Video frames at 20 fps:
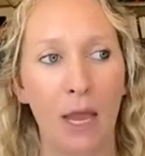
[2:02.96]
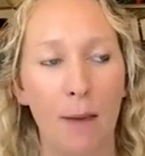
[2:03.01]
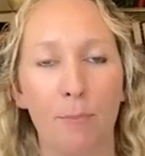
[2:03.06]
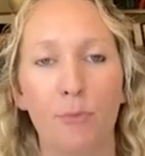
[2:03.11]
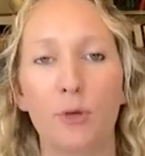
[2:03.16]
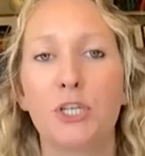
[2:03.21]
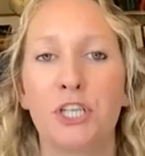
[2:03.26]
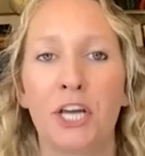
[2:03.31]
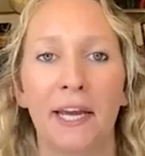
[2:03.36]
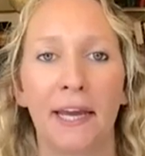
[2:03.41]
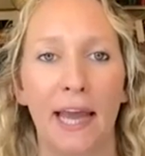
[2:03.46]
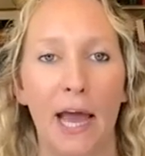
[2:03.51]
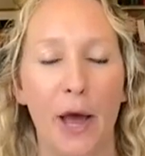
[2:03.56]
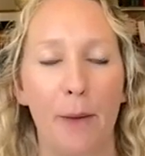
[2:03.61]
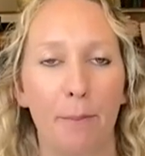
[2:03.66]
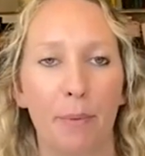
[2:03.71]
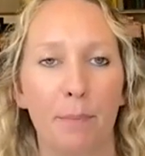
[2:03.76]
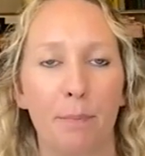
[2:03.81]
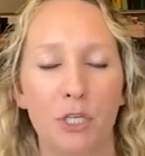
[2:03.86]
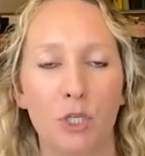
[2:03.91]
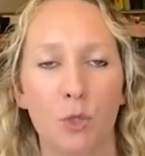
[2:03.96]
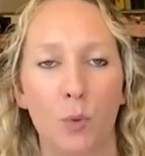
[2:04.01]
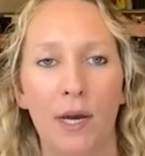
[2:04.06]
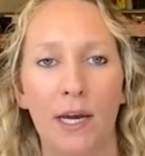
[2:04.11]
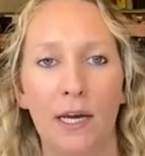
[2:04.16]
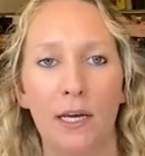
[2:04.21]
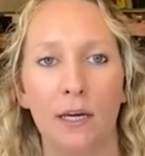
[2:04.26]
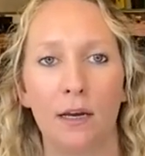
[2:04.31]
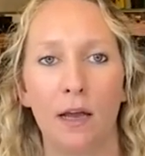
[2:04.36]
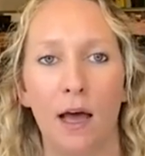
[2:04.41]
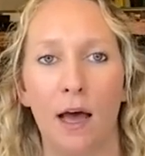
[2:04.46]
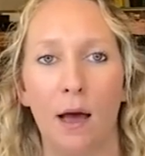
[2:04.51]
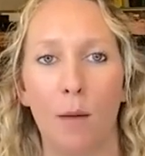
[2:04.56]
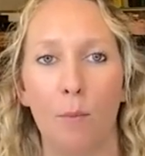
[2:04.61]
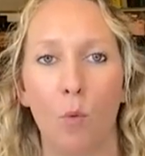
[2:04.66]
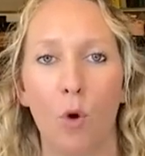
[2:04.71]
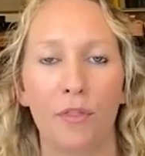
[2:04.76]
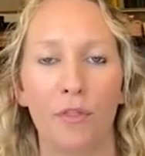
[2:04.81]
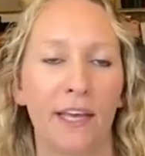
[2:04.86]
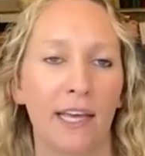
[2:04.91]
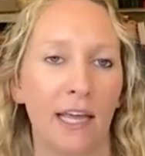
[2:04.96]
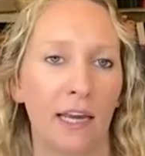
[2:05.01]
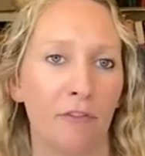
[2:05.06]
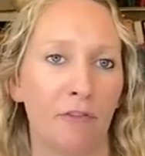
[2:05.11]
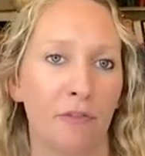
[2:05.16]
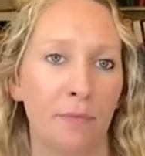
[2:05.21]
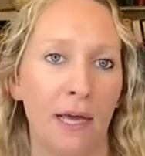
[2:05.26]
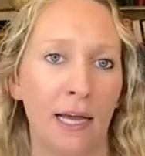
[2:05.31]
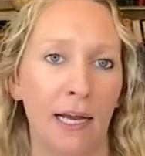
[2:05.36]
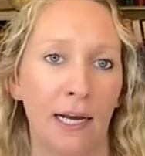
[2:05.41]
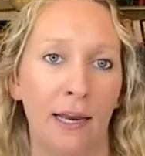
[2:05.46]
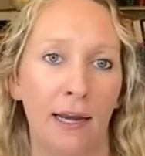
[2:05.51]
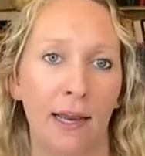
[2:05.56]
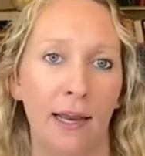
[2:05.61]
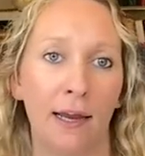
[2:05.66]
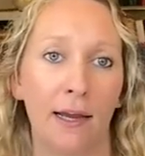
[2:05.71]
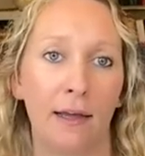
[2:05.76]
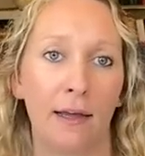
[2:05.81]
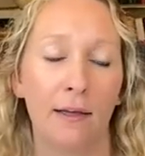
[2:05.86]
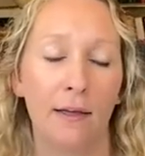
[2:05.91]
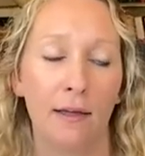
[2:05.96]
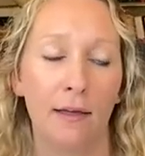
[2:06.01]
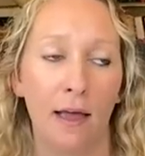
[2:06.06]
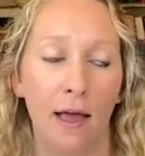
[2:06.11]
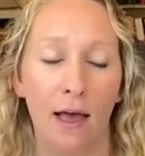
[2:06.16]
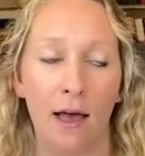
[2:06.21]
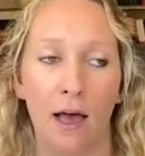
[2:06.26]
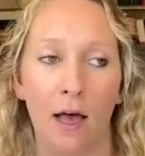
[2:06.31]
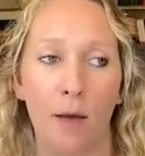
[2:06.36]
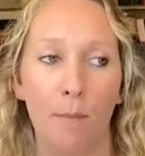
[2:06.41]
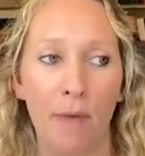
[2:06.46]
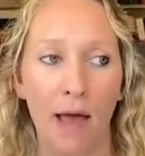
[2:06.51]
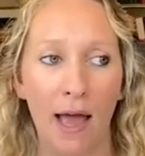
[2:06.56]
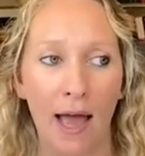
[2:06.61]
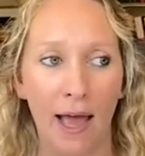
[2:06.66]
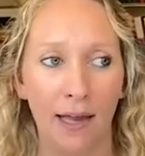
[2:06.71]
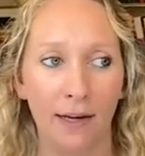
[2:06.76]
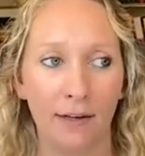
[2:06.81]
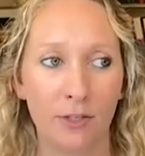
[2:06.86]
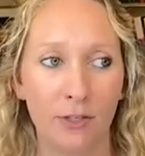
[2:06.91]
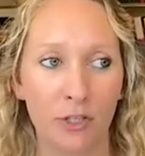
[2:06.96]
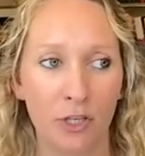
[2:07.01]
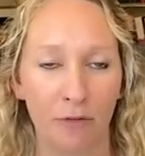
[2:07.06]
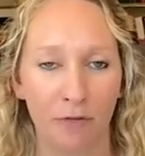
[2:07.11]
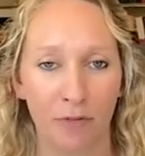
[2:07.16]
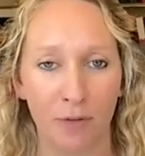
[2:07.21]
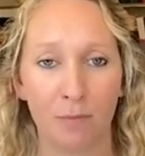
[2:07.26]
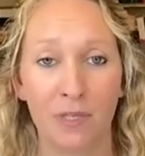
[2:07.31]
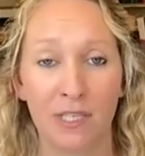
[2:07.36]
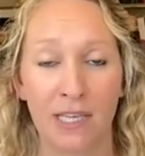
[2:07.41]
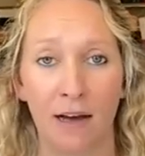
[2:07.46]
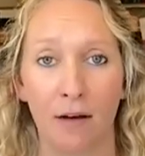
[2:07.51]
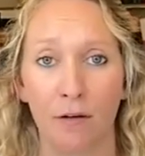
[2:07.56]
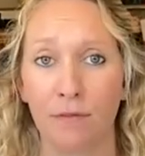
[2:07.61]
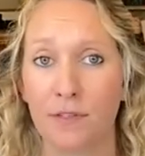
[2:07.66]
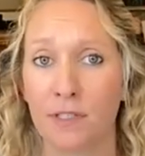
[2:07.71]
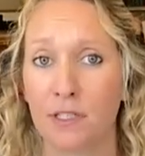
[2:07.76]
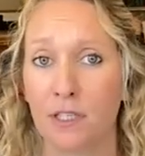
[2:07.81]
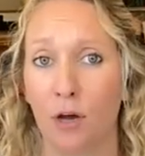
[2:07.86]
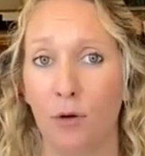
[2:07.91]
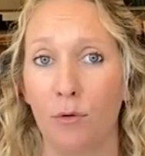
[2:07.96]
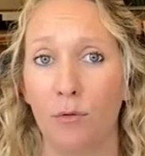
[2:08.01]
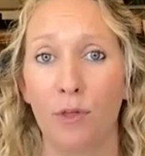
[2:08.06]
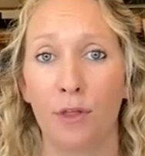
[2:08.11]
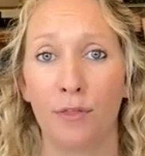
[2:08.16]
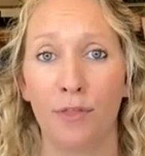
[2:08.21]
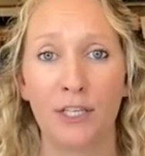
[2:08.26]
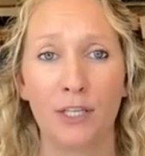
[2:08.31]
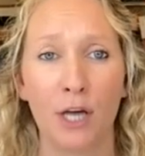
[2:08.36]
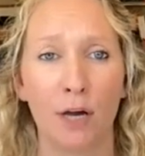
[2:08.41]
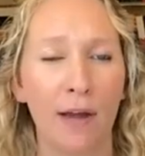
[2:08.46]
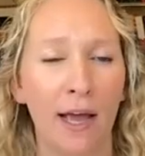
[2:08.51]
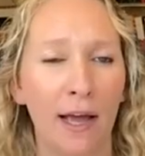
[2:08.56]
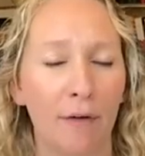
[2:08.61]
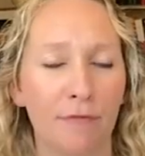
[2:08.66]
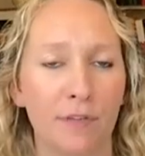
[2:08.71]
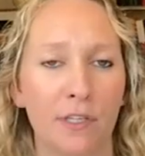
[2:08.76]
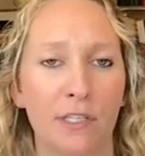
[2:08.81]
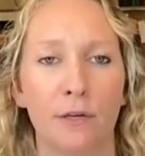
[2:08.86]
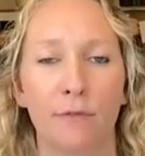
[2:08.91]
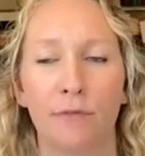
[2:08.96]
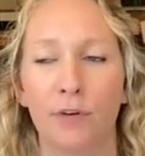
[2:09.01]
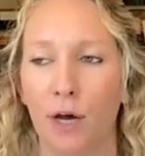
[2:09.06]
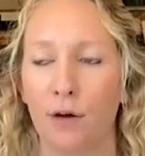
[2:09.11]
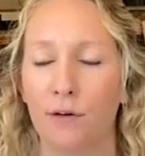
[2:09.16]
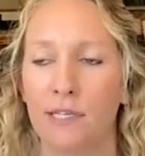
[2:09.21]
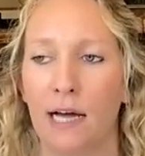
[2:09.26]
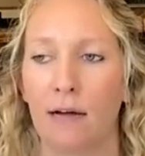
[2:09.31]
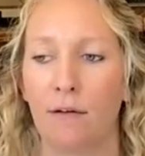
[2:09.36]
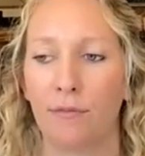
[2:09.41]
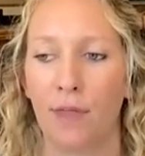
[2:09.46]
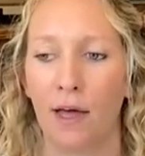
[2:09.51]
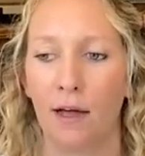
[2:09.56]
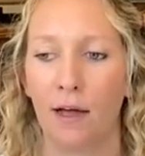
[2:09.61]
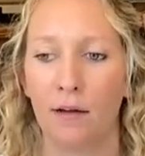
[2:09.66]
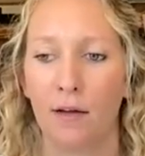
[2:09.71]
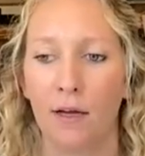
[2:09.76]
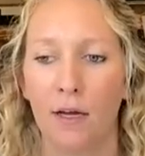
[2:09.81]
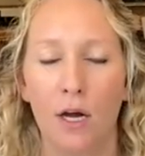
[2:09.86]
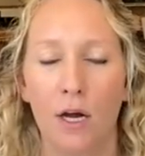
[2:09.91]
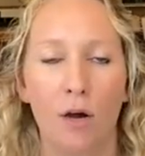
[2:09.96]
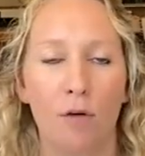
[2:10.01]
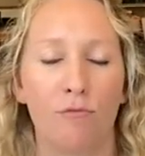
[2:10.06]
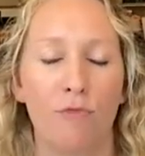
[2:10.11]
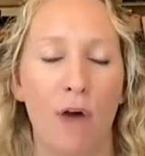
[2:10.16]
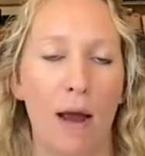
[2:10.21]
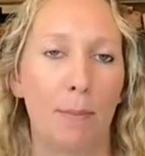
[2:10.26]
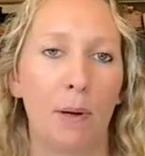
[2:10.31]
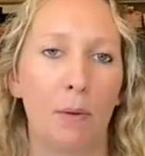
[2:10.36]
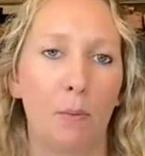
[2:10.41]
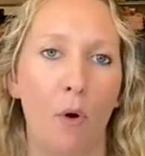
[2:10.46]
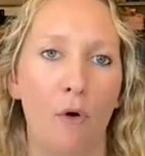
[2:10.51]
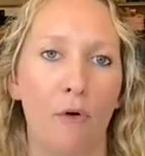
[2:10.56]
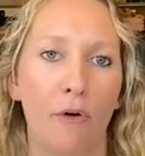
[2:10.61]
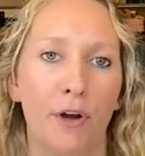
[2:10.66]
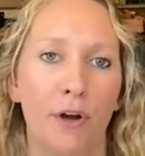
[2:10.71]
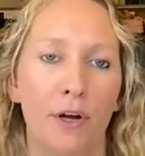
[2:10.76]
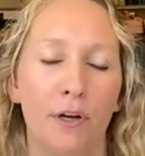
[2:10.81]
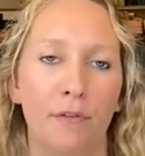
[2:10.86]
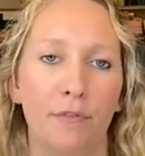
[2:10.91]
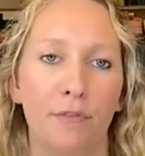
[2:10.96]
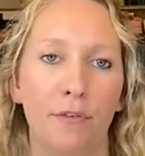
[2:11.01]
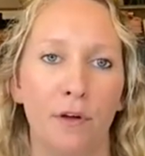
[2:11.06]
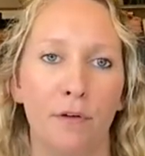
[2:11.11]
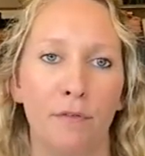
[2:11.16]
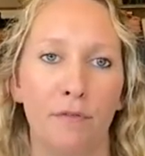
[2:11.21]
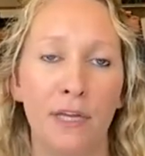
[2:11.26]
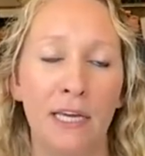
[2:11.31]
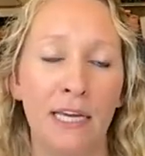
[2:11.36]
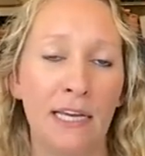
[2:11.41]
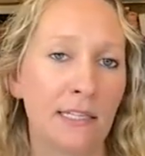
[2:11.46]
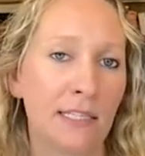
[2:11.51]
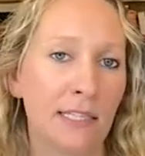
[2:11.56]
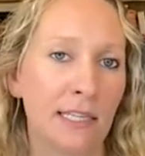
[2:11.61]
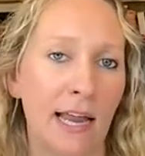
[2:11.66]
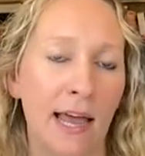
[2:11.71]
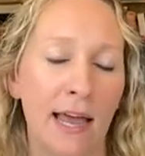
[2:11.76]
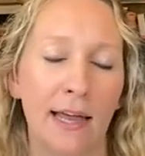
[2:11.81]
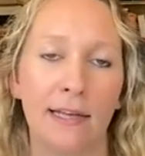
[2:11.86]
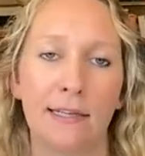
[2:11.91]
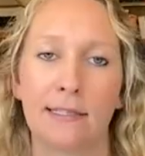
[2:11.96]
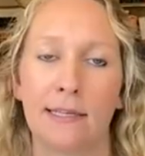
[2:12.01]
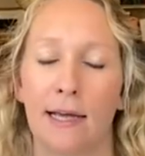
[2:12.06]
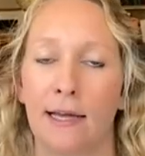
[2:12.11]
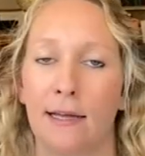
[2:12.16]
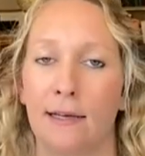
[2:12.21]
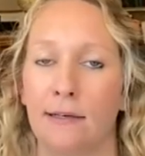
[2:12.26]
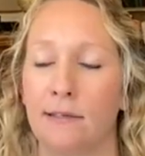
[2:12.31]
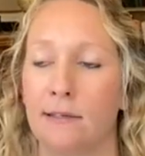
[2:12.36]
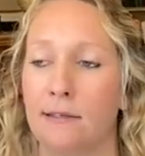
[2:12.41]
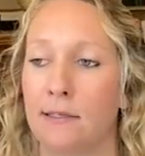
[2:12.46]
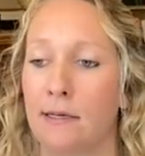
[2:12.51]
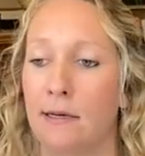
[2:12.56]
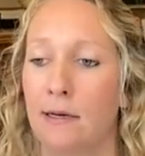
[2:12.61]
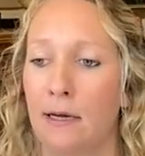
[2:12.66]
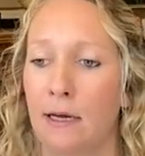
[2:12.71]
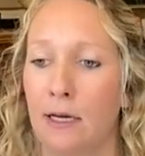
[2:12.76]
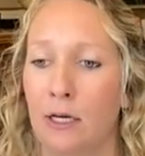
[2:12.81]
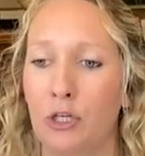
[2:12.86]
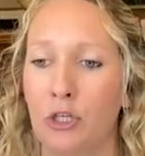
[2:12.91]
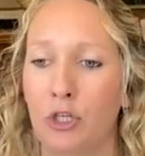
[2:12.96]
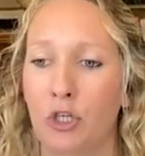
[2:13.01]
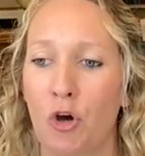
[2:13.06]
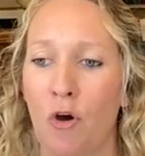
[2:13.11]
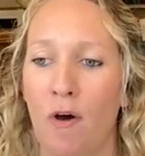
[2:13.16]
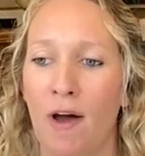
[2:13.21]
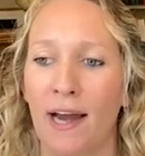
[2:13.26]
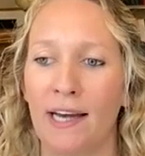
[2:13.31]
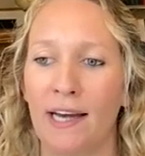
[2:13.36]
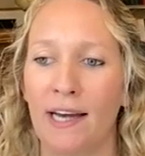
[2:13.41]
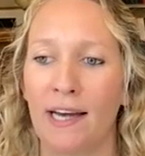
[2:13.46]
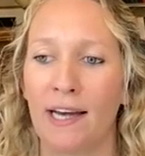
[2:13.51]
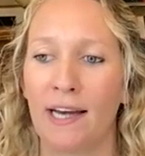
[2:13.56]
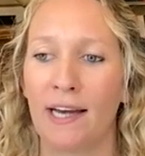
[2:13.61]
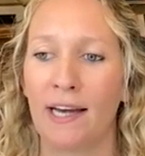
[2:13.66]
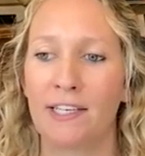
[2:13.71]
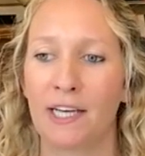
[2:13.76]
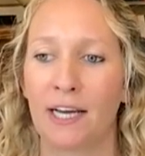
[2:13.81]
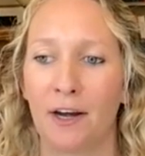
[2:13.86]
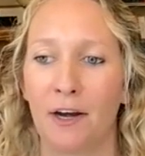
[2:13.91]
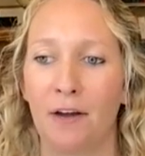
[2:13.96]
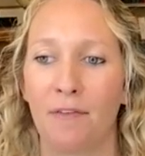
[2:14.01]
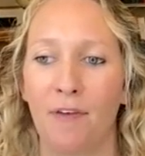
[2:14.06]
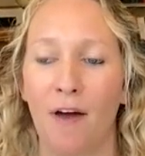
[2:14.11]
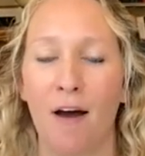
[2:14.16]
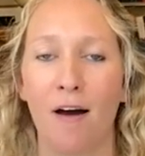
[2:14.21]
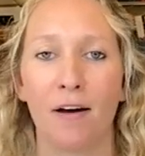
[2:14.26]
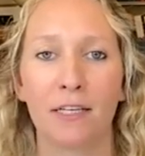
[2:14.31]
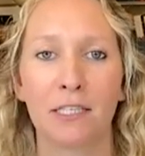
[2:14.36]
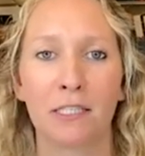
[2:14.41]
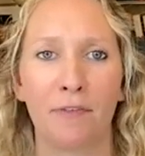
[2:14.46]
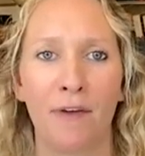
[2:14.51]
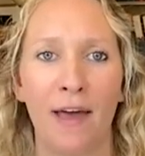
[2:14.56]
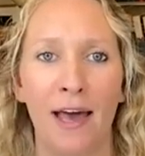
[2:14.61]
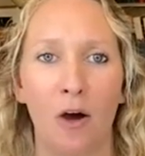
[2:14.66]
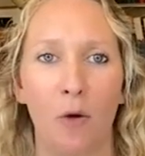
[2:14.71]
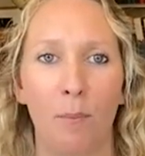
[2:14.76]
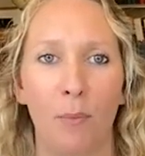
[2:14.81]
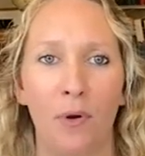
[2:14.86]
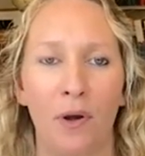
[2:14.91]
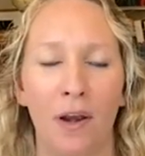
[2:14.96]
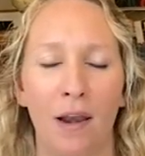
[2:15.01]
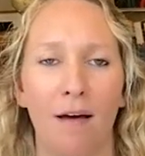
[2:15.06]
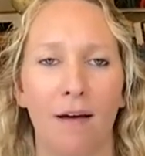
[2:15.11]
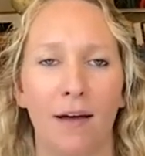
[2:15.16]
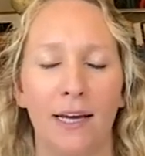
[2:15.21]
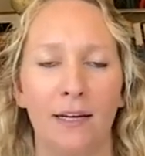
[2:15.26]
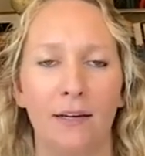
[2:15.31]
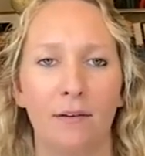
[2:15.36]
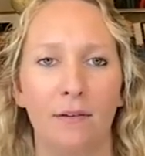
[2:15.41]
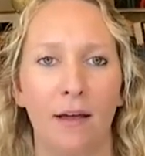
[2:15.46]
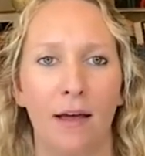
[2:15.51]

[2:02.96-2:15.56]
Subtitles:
bridging gap between what they're getting from their clinic and sort of themselves, so that they don't have to sort of go down that rabbit warren of the internet and trying to kind of ask for help online